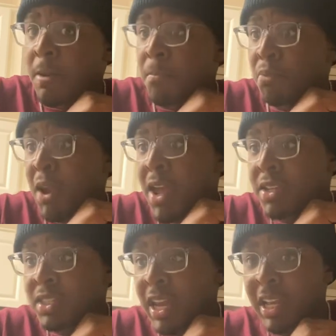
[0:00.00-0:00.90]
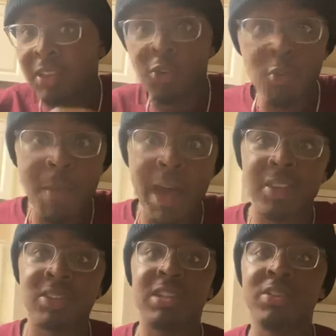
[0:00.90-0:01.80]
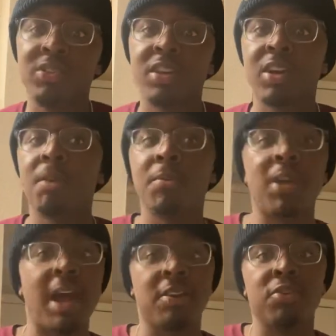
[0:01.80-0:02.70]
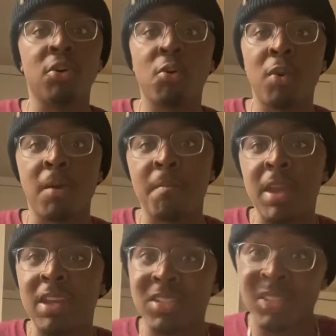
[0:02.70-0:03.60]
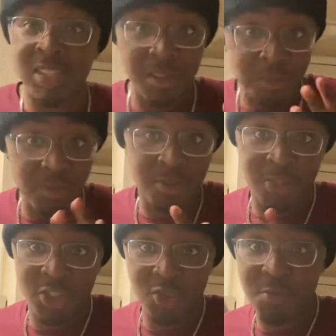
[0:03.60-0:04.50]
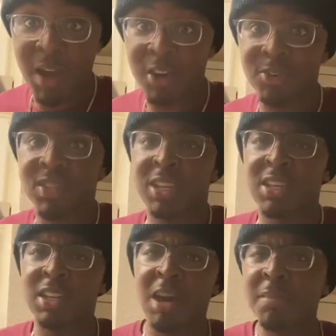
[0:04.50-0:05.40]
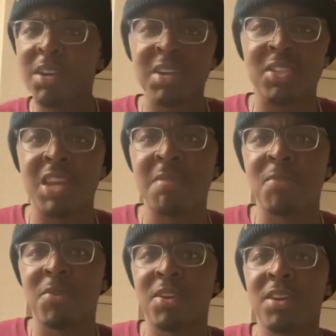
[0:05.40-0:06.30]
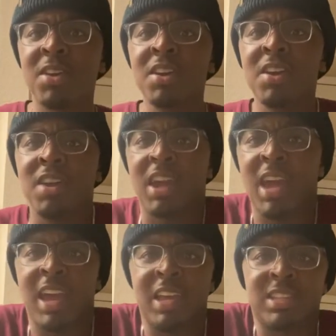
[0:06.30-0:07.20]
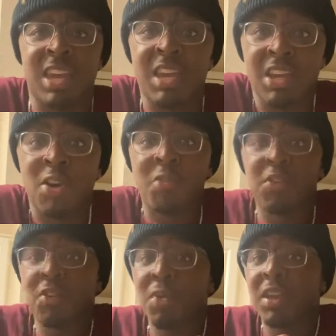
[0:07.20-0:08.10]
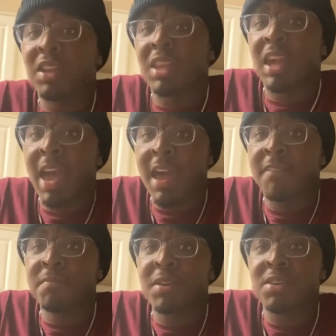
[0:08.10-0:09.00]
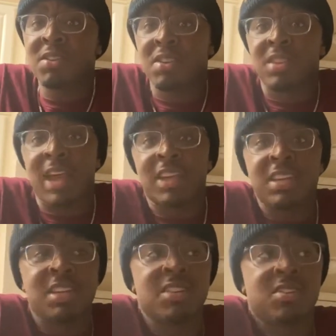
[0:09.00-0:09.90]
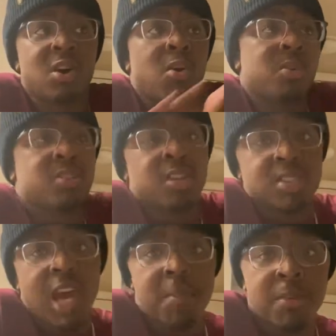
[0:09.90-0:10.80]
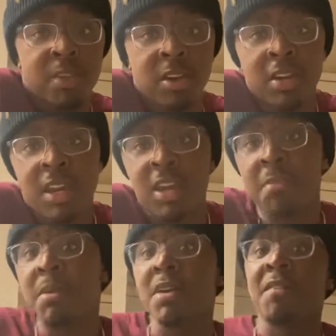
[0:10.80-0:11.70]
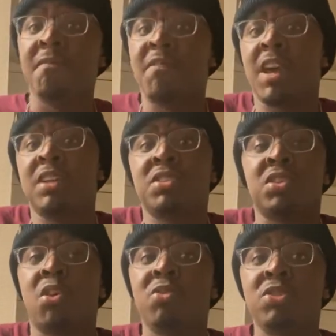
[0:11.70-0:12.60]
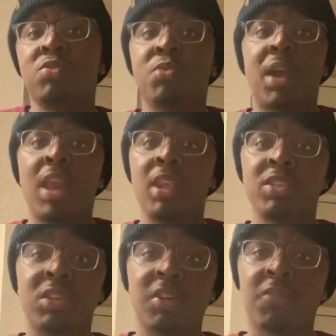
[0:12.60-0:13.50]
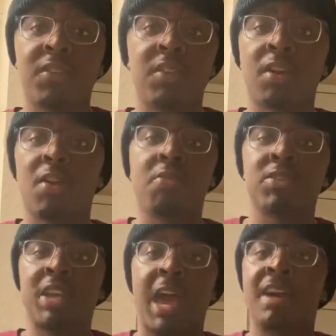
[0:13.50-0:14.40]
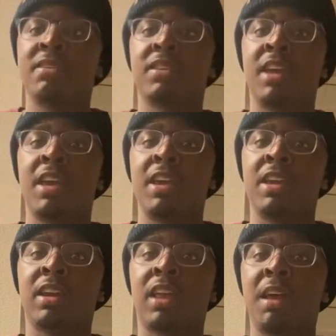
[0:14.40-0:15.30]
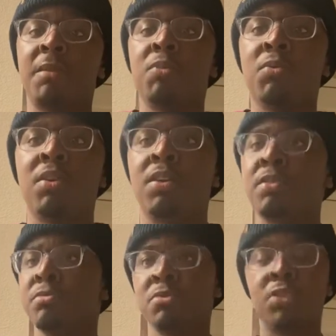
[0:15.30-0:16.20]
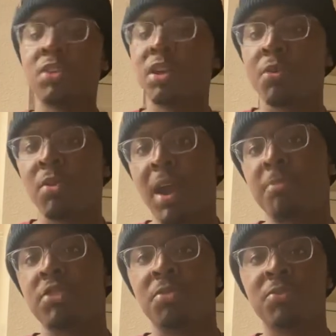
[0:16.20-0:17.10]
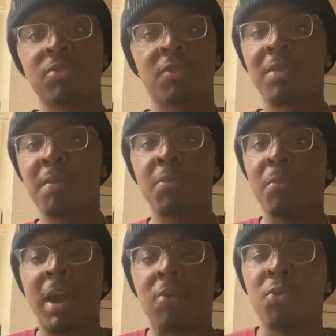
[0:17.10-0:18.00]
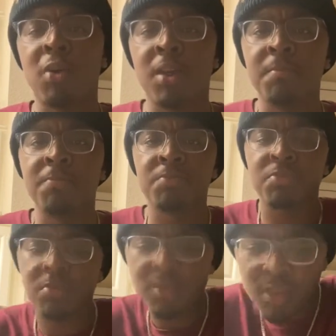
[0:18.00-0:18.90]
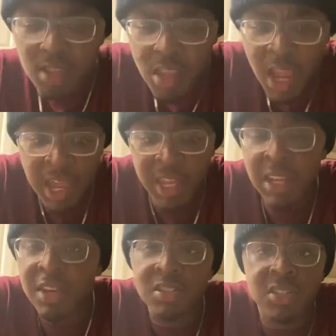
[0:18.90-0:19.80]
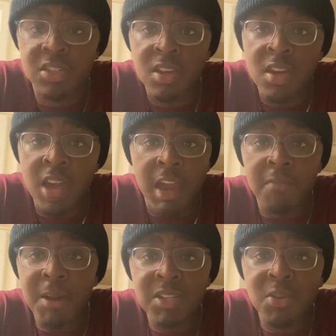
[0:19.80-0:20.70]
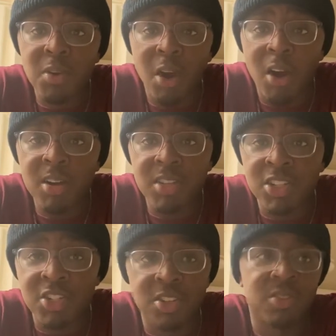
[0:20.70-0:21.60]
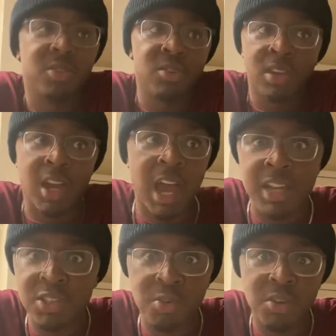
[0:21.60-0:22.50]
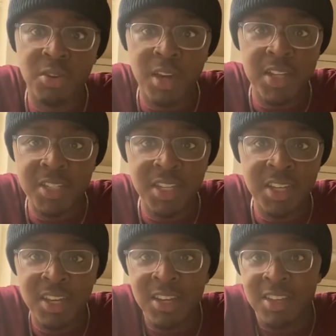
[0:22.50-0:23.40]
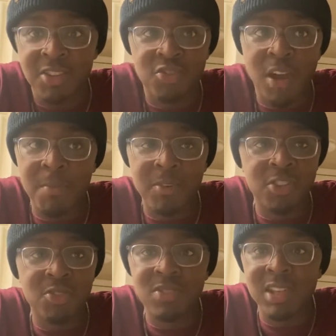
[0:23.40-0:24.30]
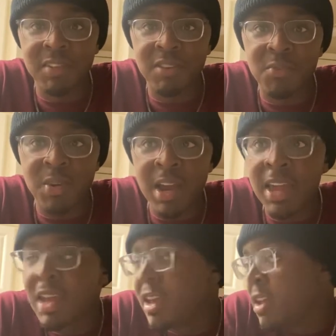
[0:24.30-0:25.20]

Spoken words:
brands like New Balance literally coming out of nowhere, making similar shoe models and coming into skateboarding and taking over the way that they have been, Nike is always on top of their game. Vans is always creating stuff and always has a climate where you can come grab shoes from them no matter what. And then there's this, everybody's going hard this year. Lakai's going crazy. They're dropping shoes left and right.